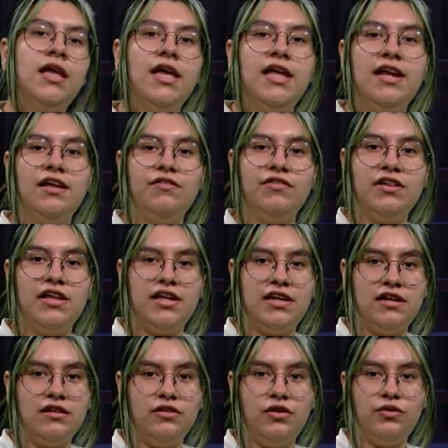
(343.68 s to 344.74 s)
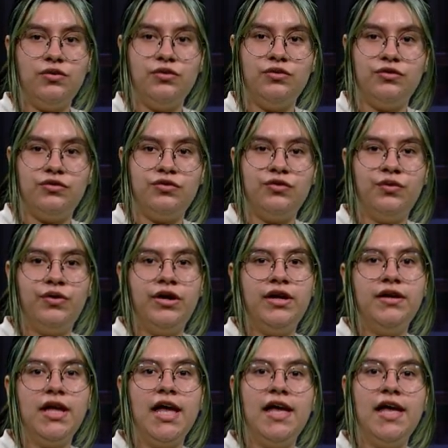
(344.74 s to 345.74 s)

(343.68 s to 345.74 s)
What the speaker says: In a related local news story,